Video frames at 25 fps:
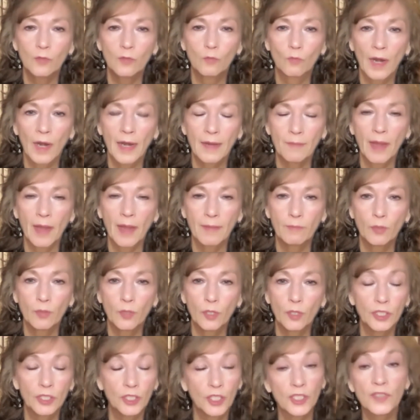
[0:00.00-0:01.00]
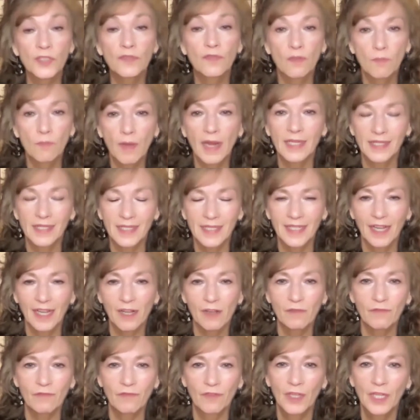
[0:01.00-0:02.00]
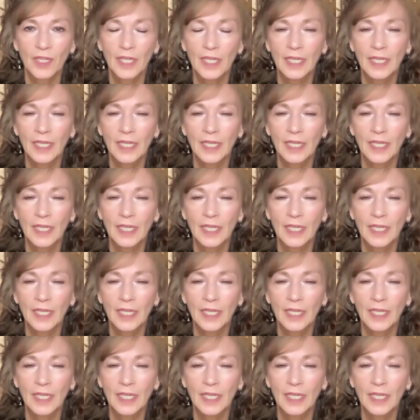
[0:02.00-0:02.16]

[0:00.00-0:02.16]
write my book just for myself,